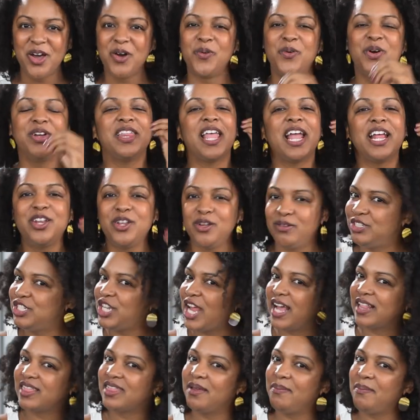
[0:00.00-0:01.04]
When they do
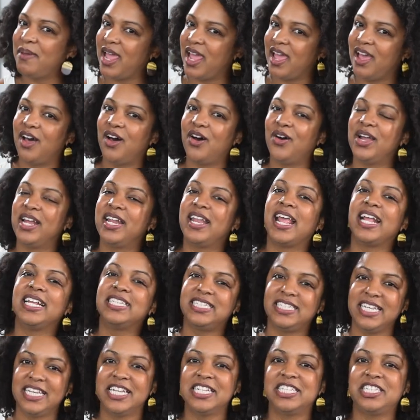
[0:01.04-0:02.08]
check the mail and they
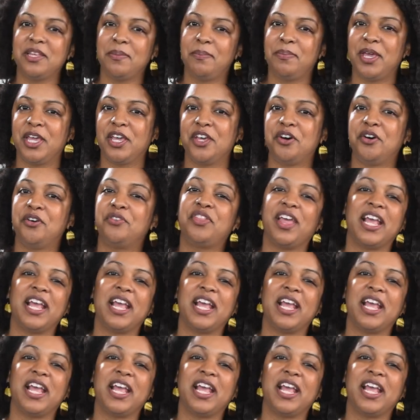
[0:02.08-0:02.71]
see it's a bill,